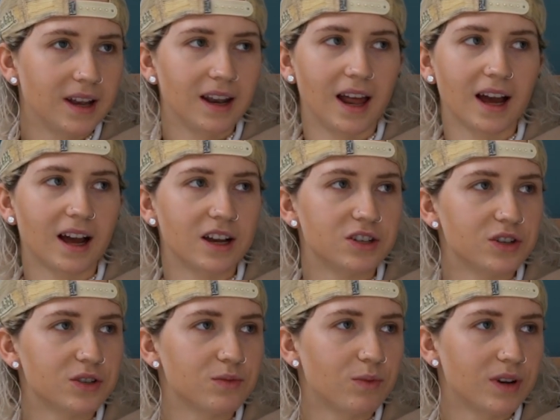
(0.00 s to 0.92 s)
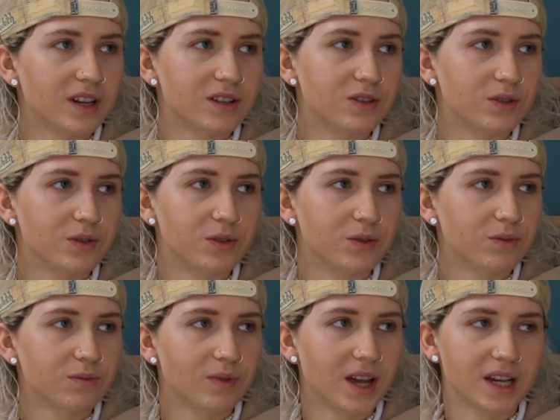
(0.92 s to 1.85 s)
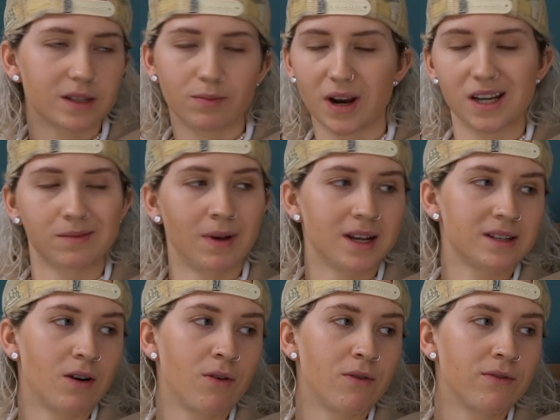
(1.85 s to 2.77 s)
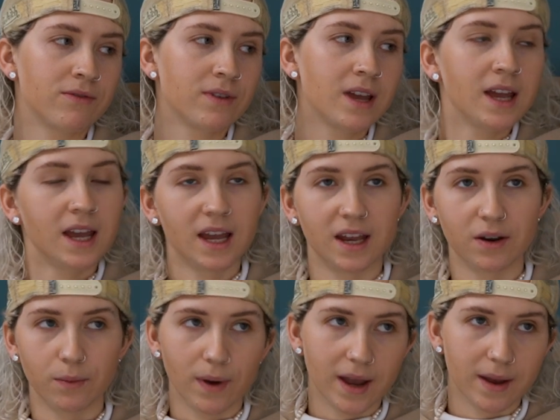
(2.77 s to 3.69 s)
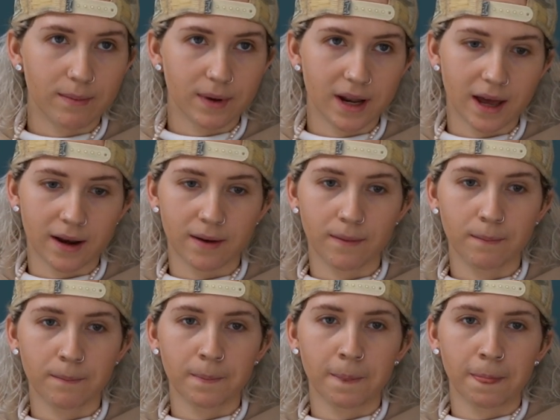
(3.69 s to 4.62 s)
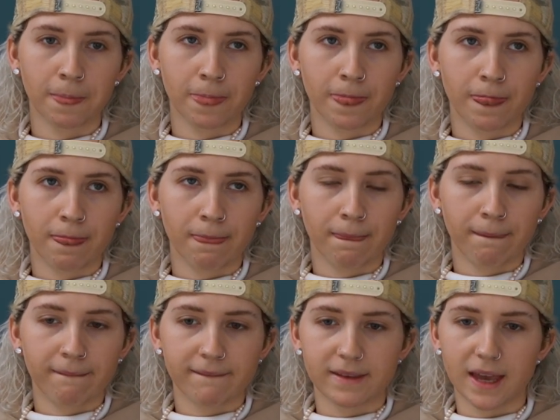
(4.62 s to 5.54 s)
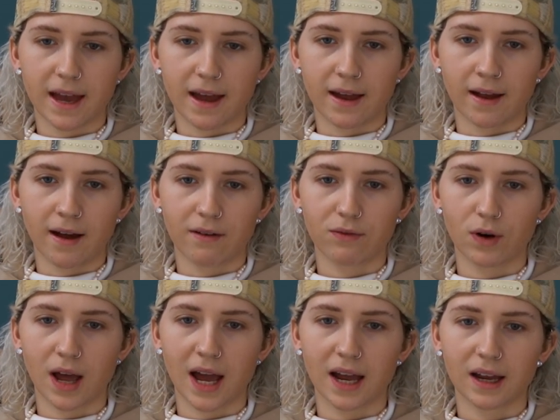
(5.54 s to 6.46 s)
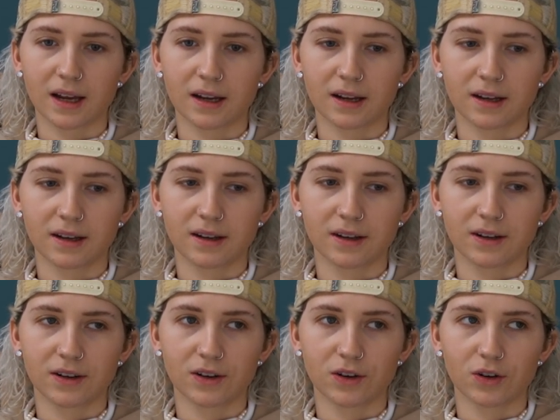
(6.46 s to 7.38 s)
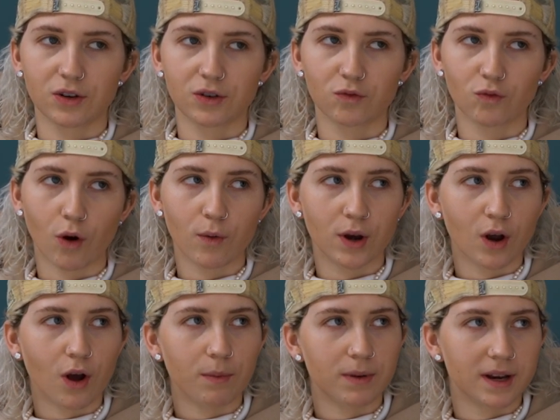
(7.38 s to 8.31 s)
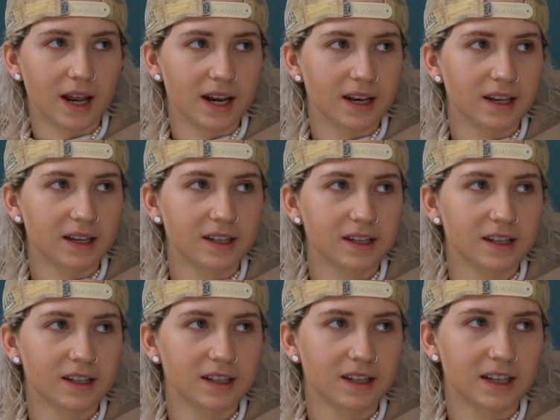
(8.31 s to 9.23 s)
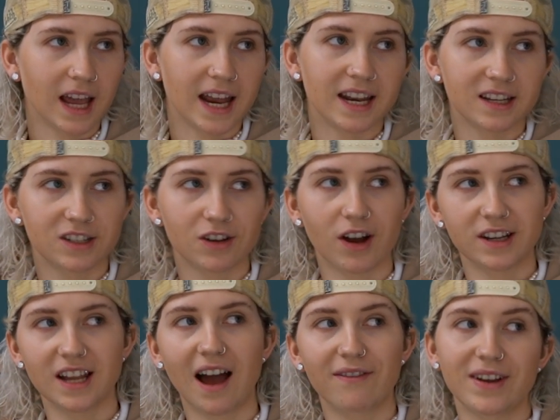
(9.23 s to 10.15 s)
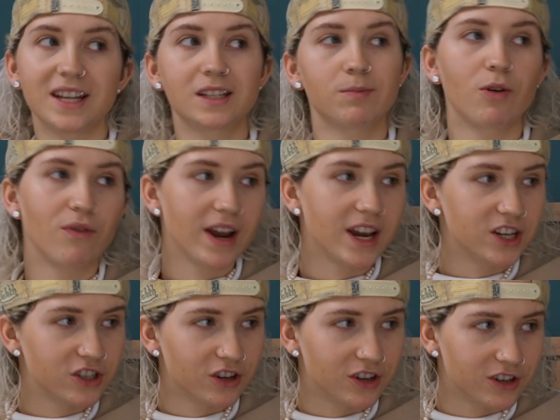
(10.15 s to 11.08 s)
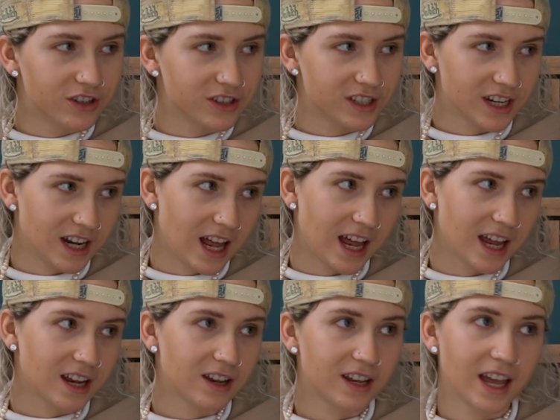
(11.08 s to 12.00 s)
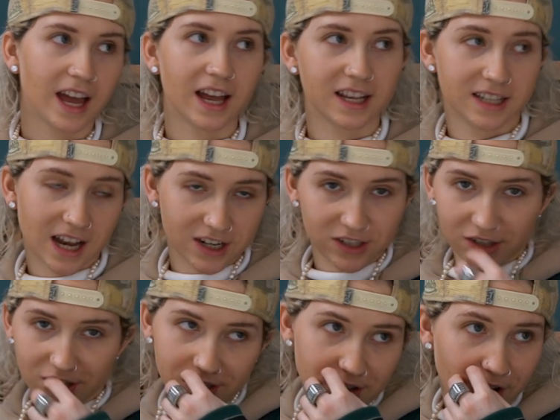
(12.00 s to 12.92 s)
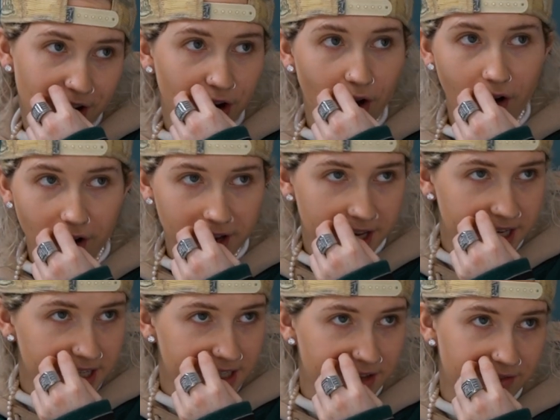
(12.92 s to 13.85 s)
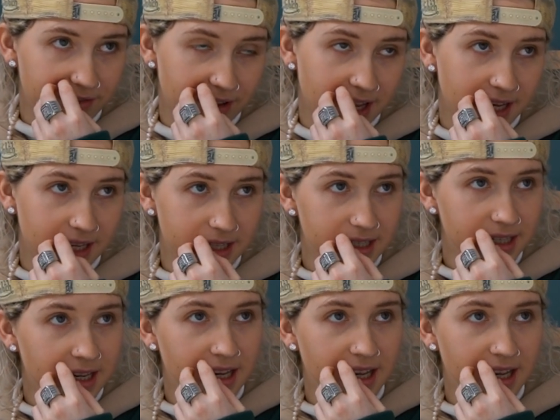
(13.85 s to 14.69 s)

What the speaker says: like I just wanted to express myself in a way. But then yeah, for like growing up and then starting to have inspirations and like get attached to certain artists and things,